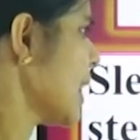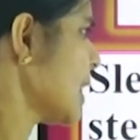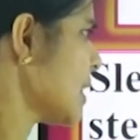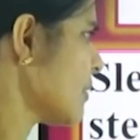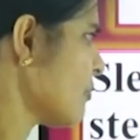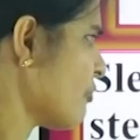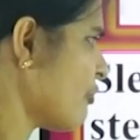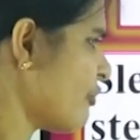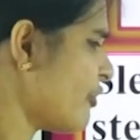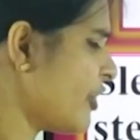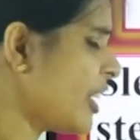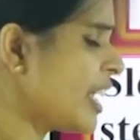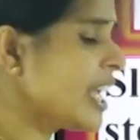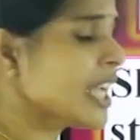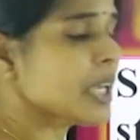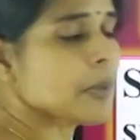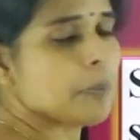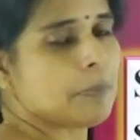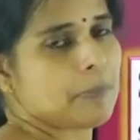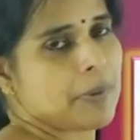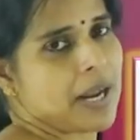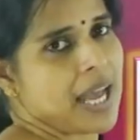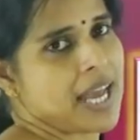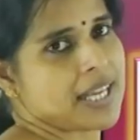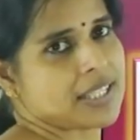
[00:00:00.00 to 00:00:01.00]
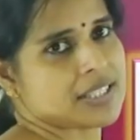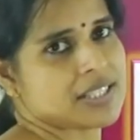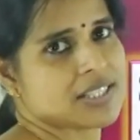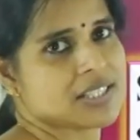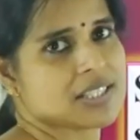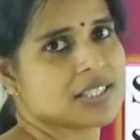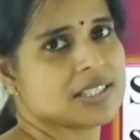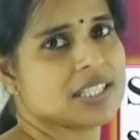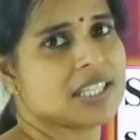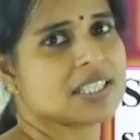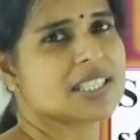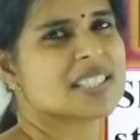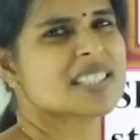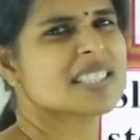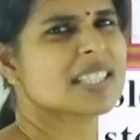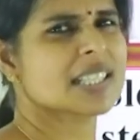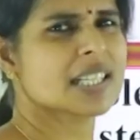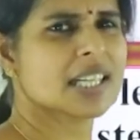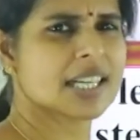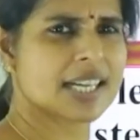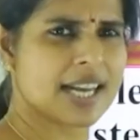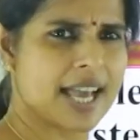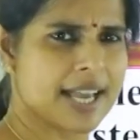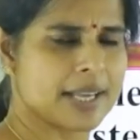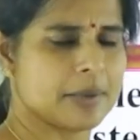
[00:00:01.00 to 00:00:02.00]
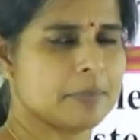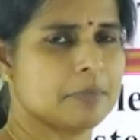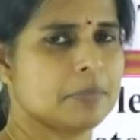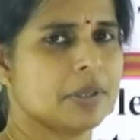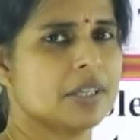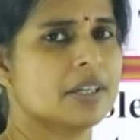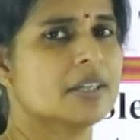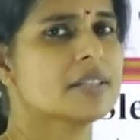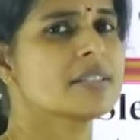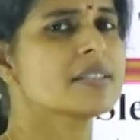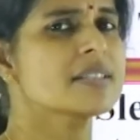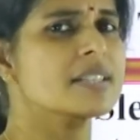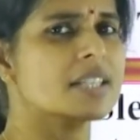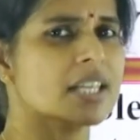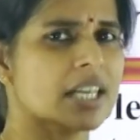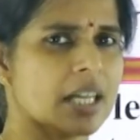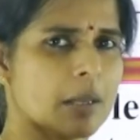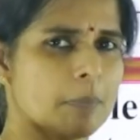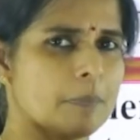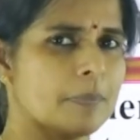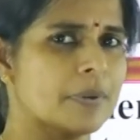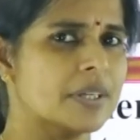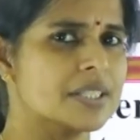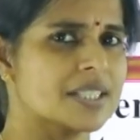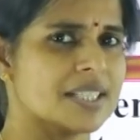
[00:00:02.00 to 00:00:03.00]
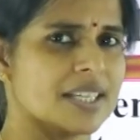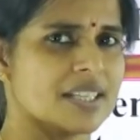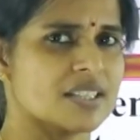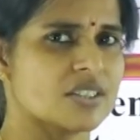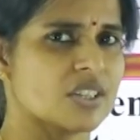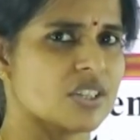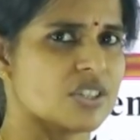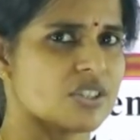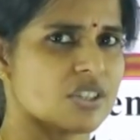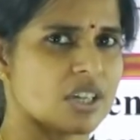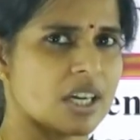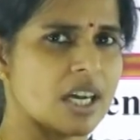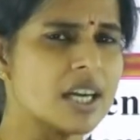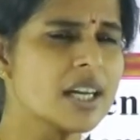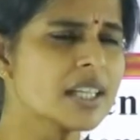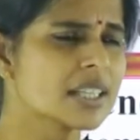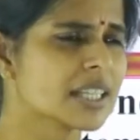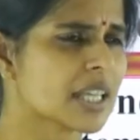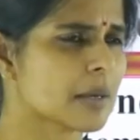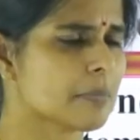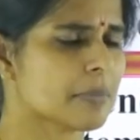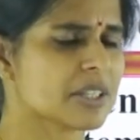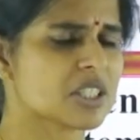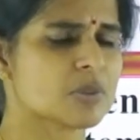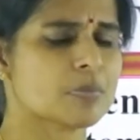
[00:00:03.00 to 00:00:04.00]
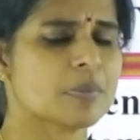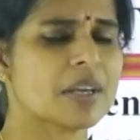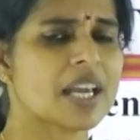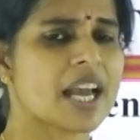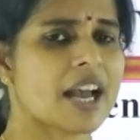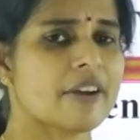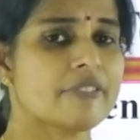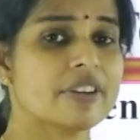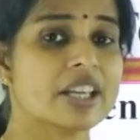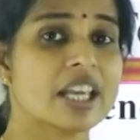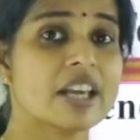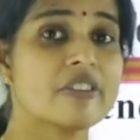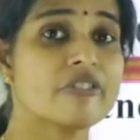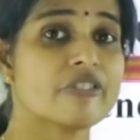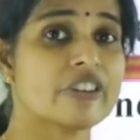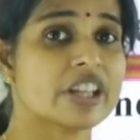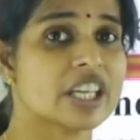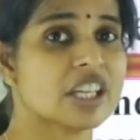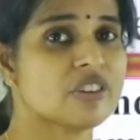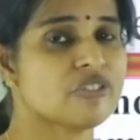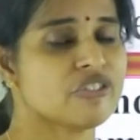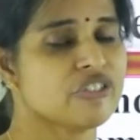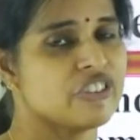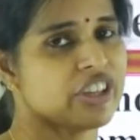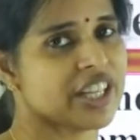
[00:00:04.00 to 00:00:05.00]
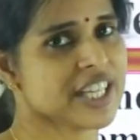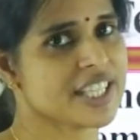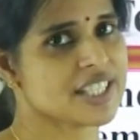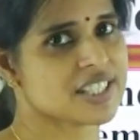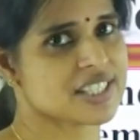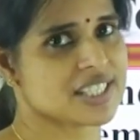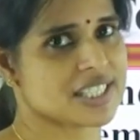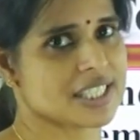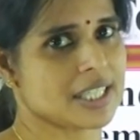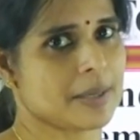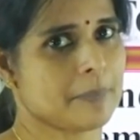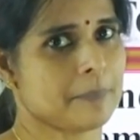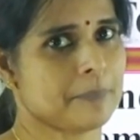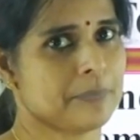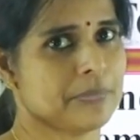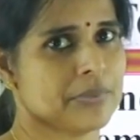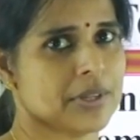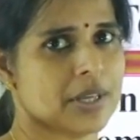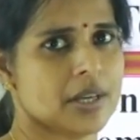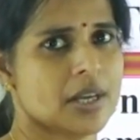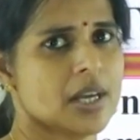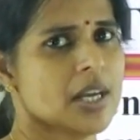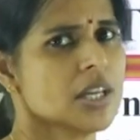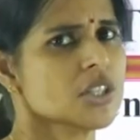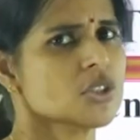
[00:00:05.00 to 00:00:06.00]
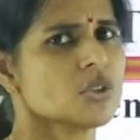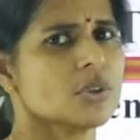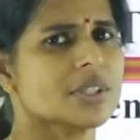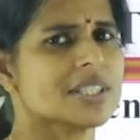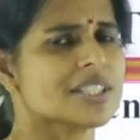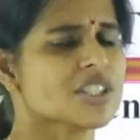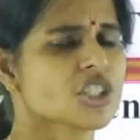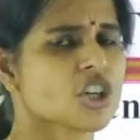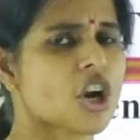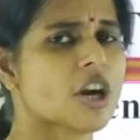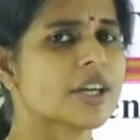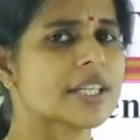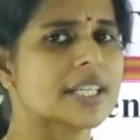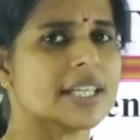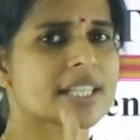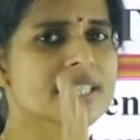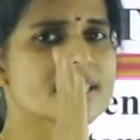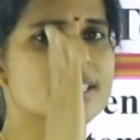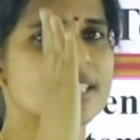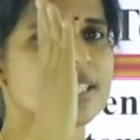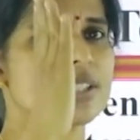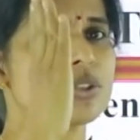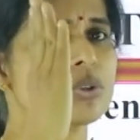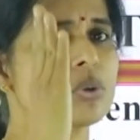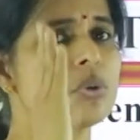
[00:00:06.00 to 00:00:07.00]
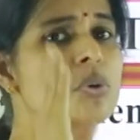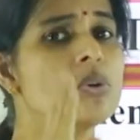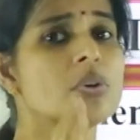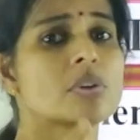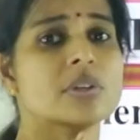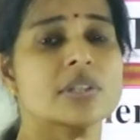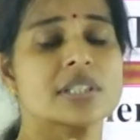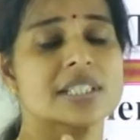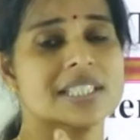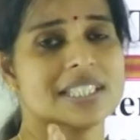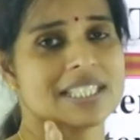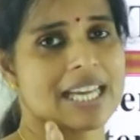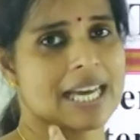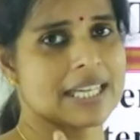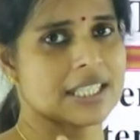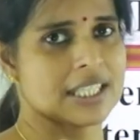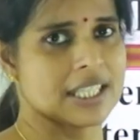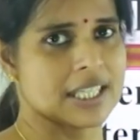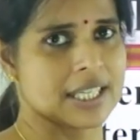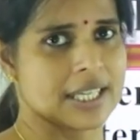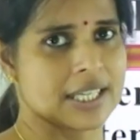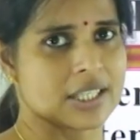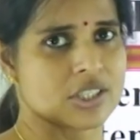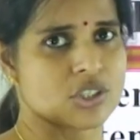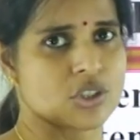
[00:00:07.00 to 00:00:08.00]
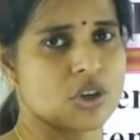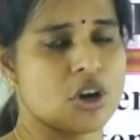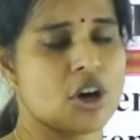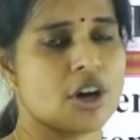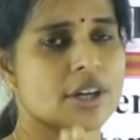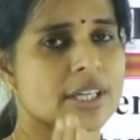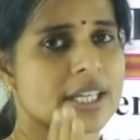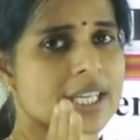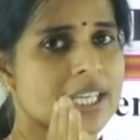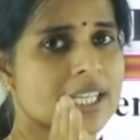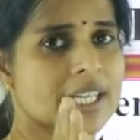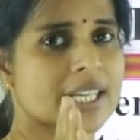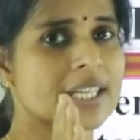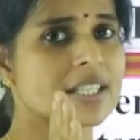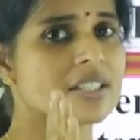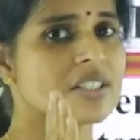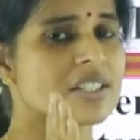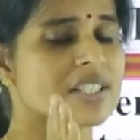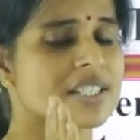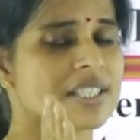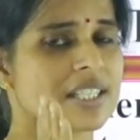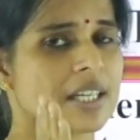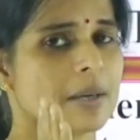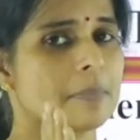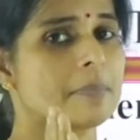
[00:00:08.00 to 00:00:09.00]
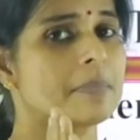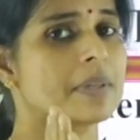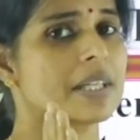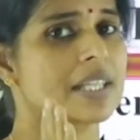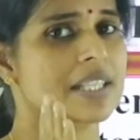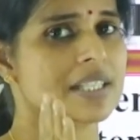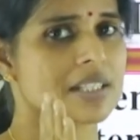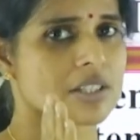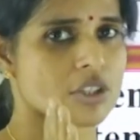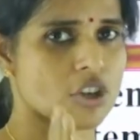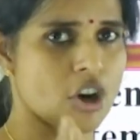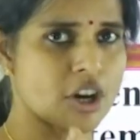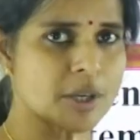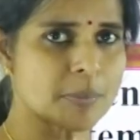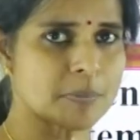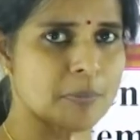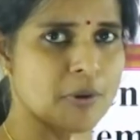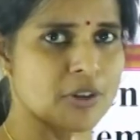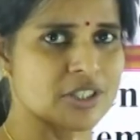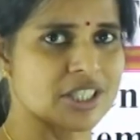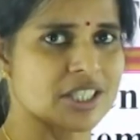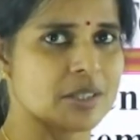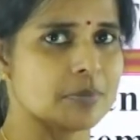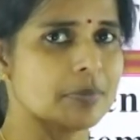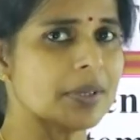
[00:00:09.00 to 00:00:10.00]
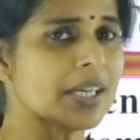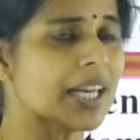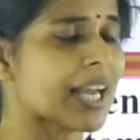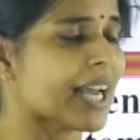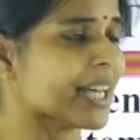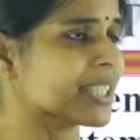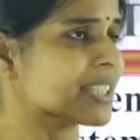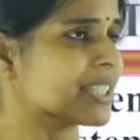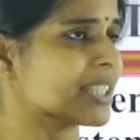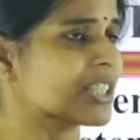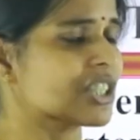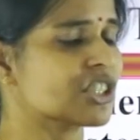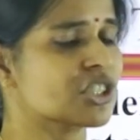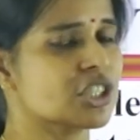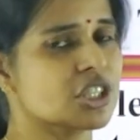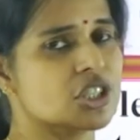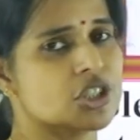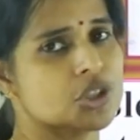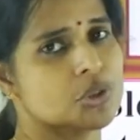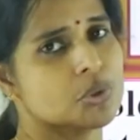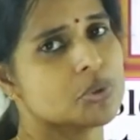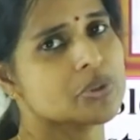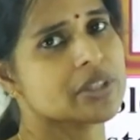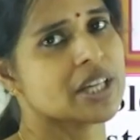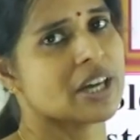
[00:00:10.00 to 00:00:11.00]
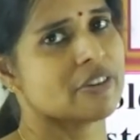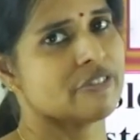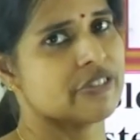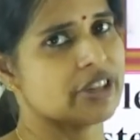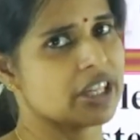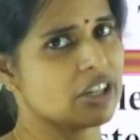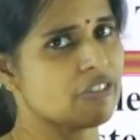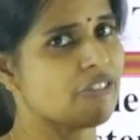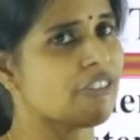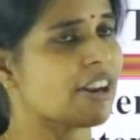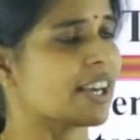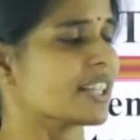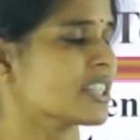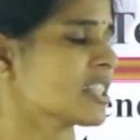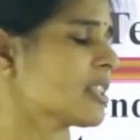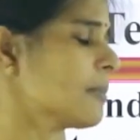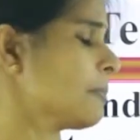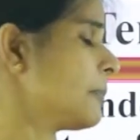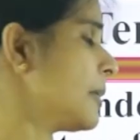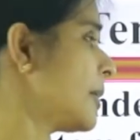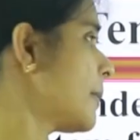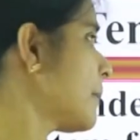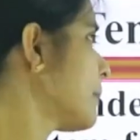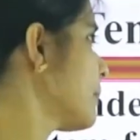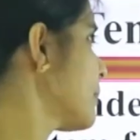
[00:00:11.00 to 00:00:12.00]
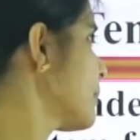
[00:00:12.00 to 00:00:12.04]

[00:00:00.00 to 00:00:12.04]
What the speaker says: in weak plants, that is in climbers, creepers, etc., they must be having a very weak stem. So, it is not easy to stand erect, or erect stem is not possible as its tissues are very flexible.